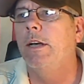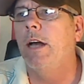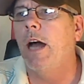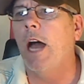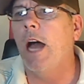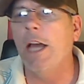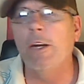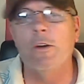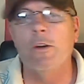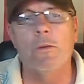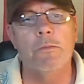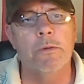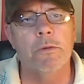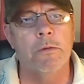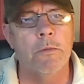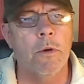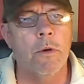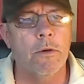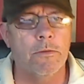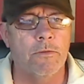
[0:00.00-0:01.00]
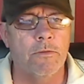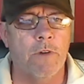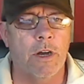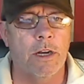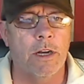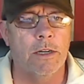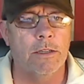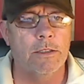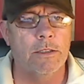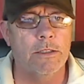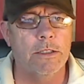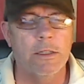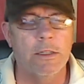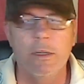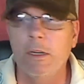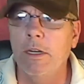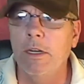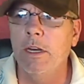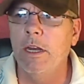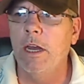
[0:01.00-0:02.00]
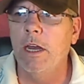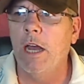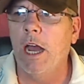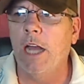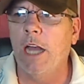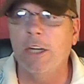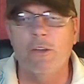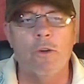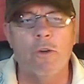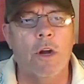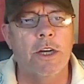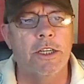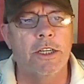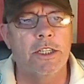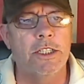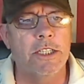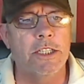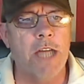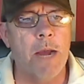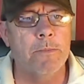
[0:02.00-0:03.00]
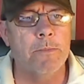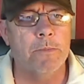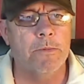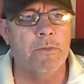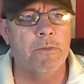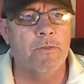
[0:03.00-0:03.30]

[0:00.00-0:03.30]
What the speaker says: I don't promote violence. I try to stop the